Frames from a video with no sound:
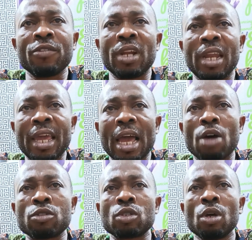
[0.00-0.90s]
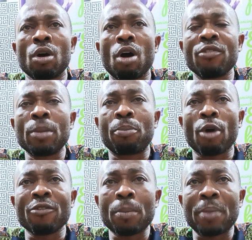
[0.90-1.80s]
the layout of
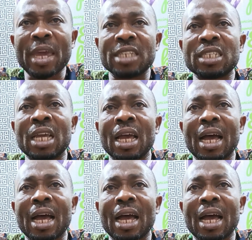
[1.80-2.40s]
the page,